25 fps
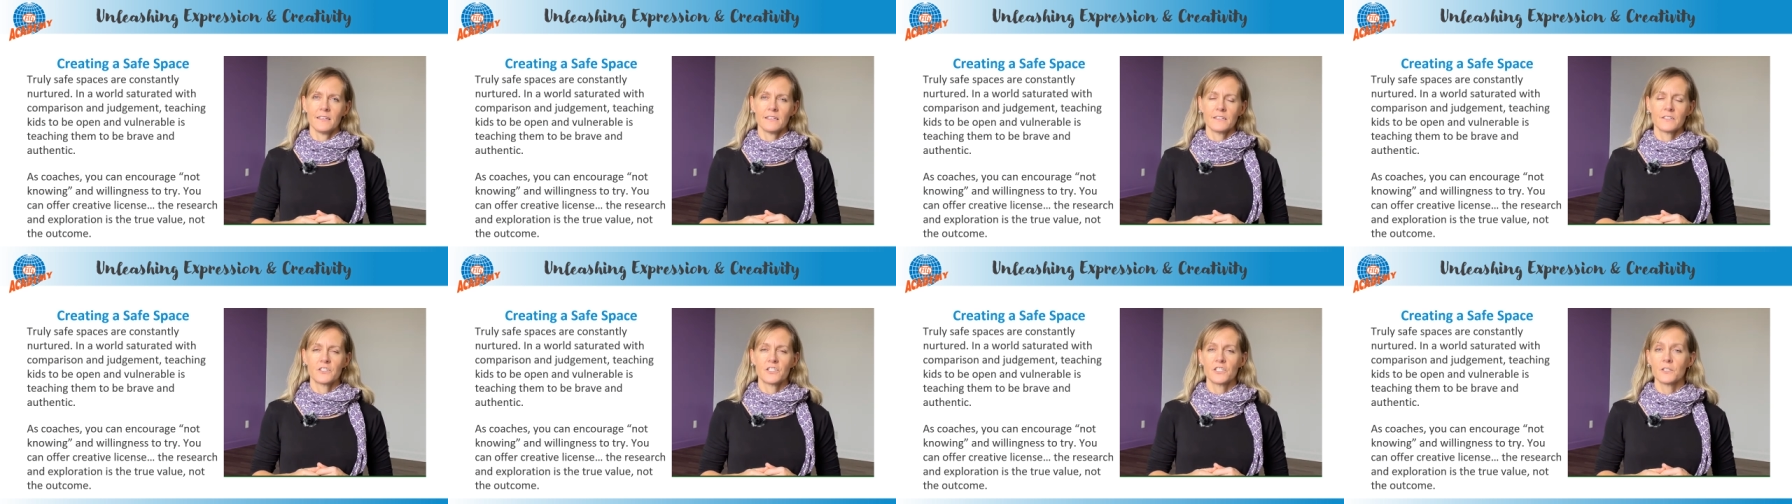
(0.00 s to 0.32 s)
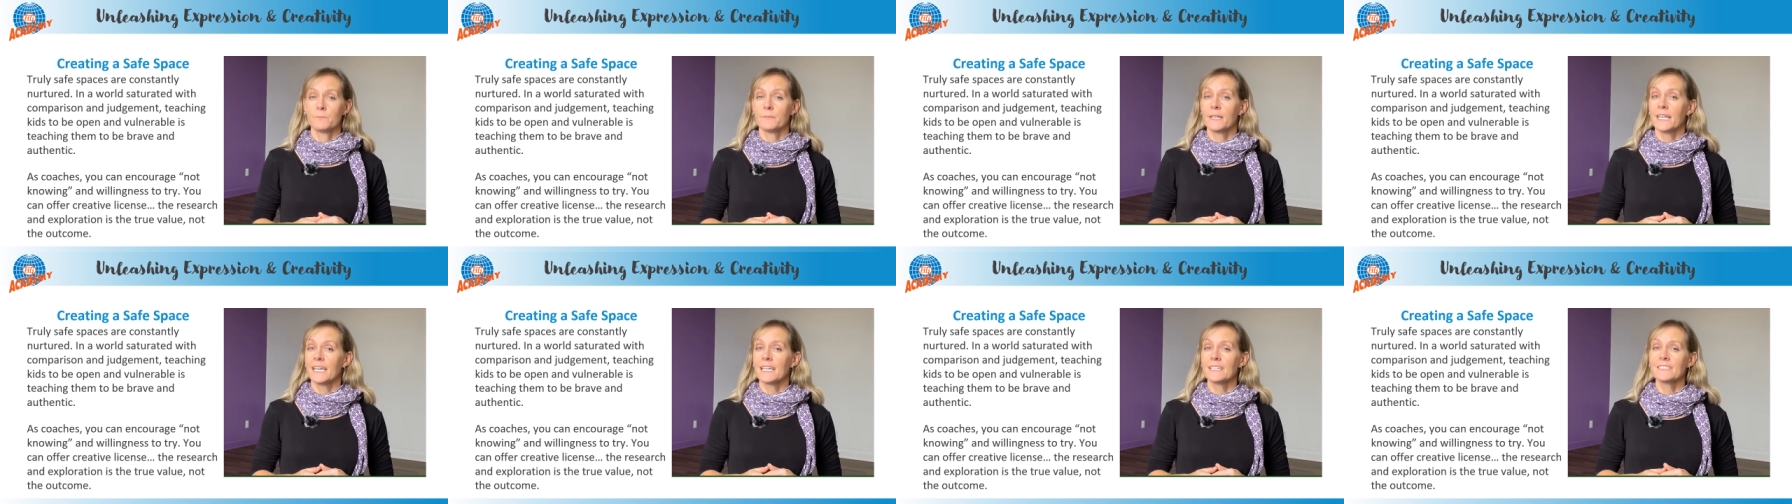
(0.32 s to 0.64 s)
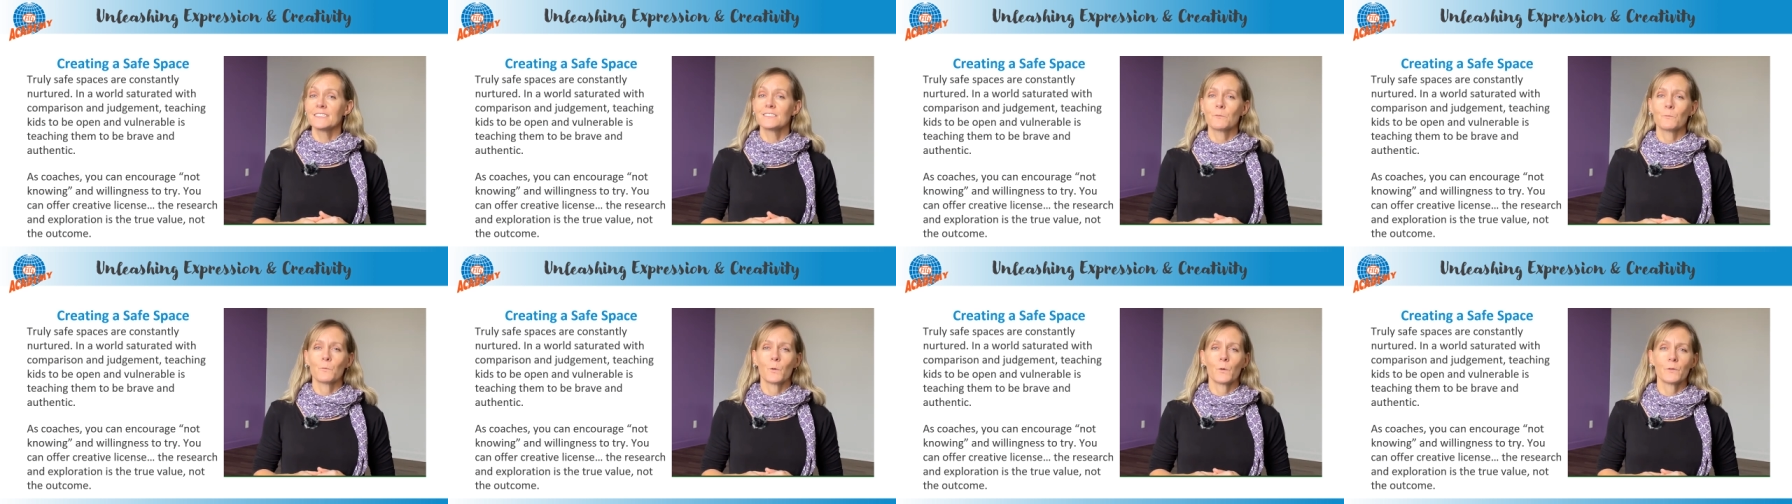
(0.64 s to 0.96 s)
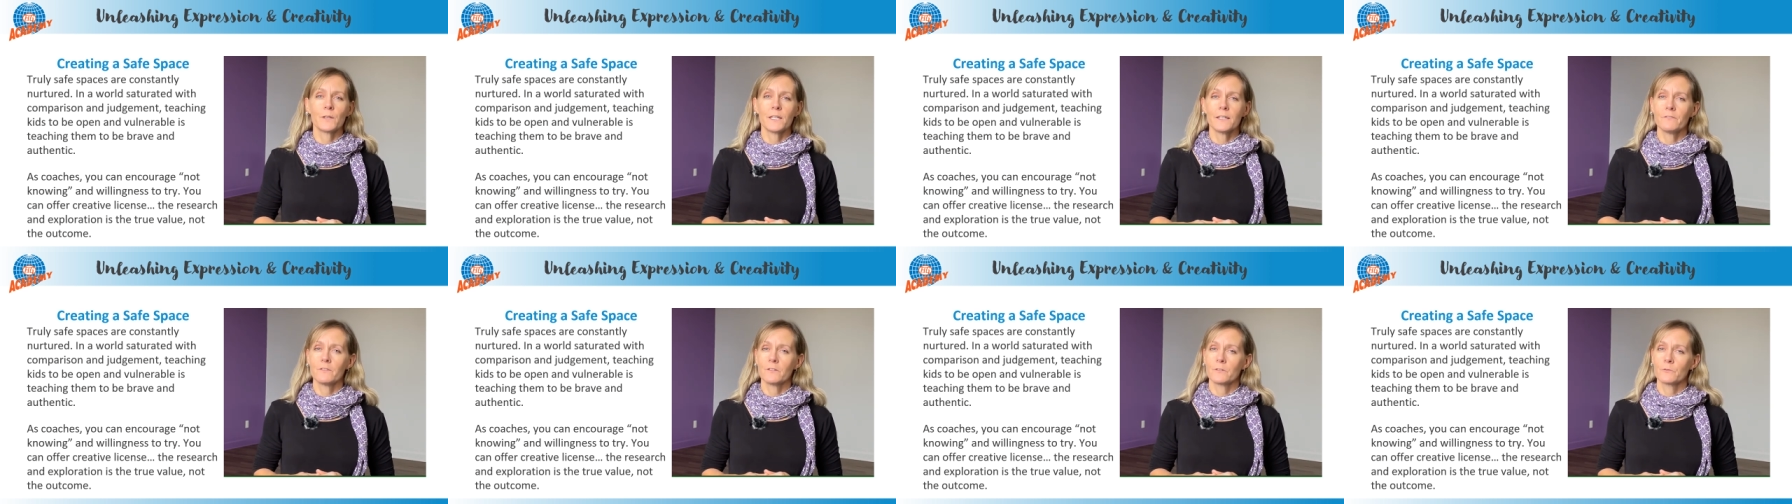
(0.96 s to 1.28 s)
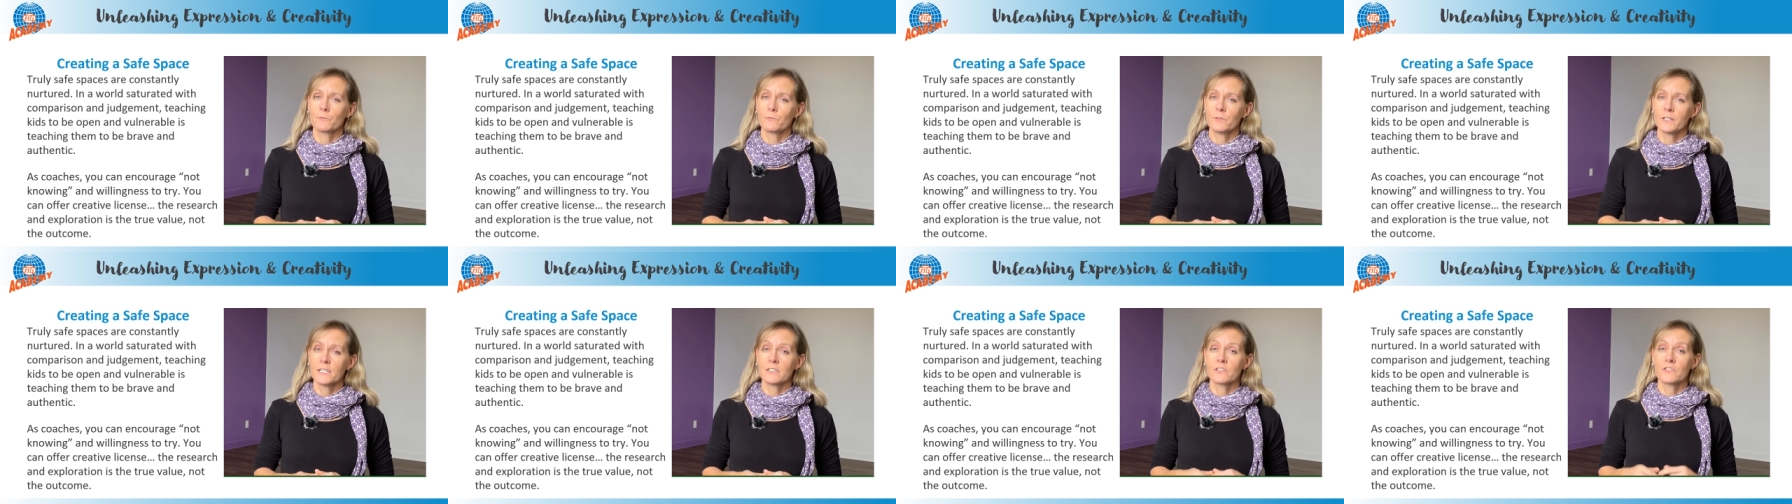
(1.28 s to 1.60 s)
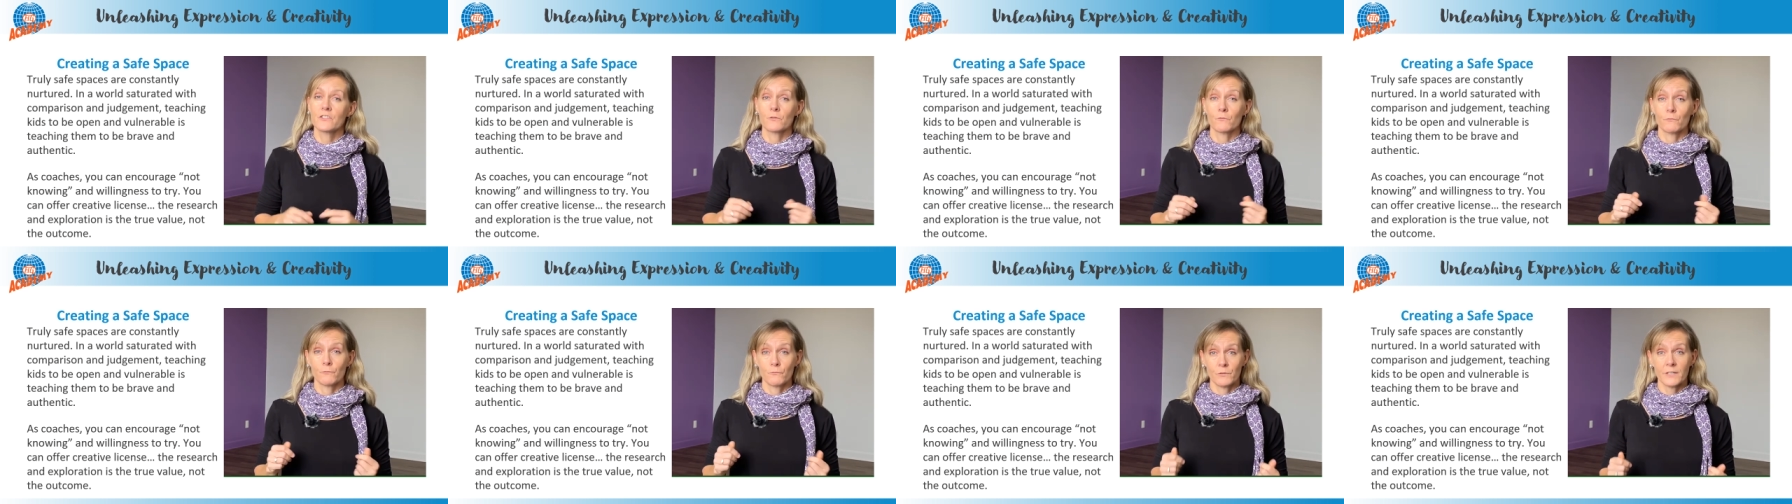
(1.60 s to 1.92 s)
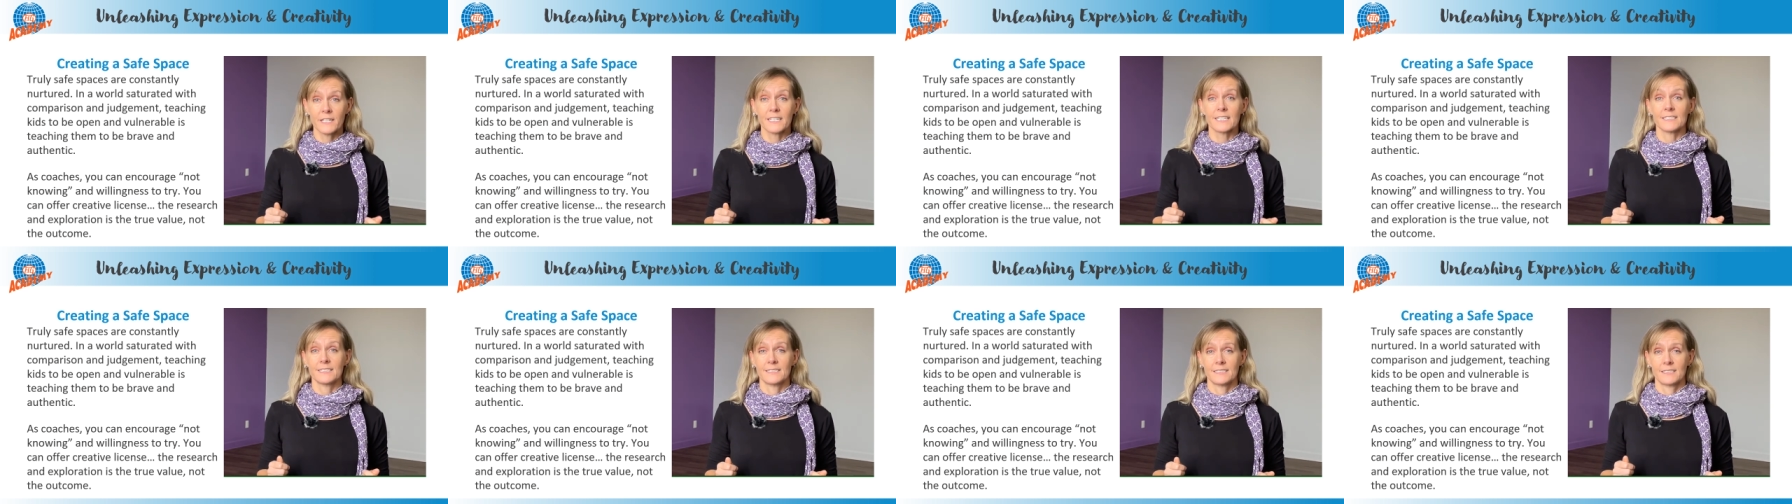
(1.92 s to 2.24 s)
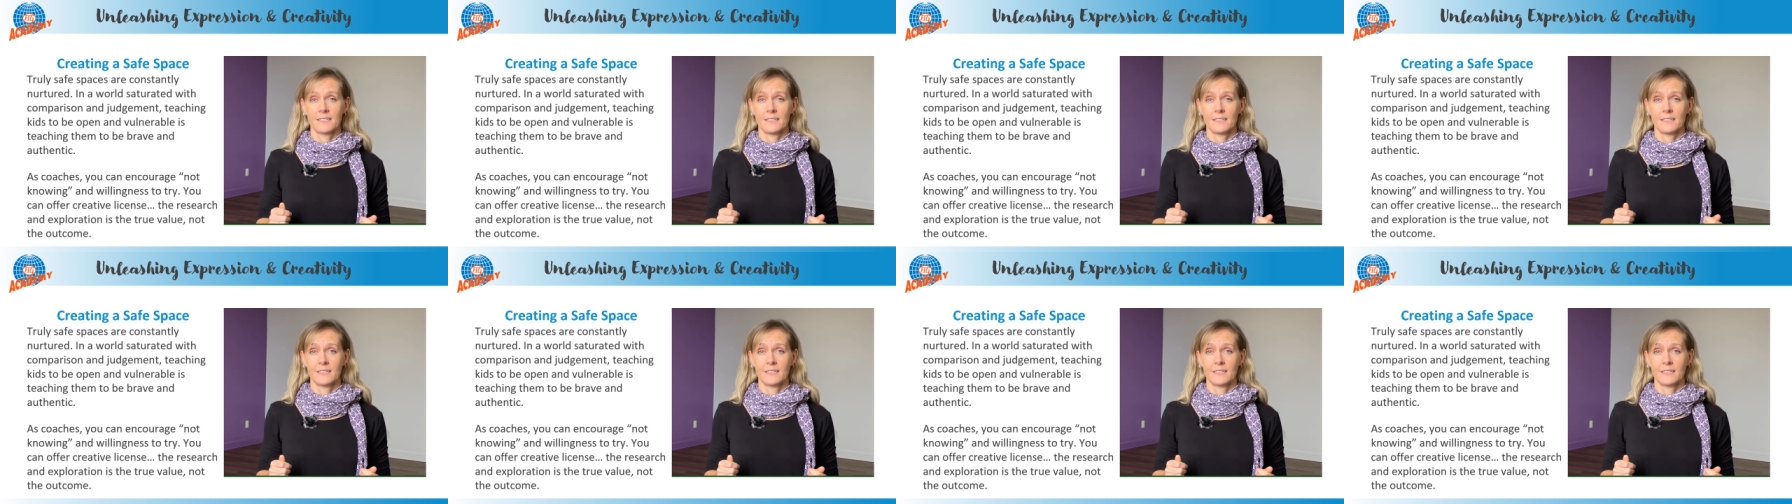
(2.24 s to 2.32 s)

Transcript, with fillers: gymnasts won't even reach risk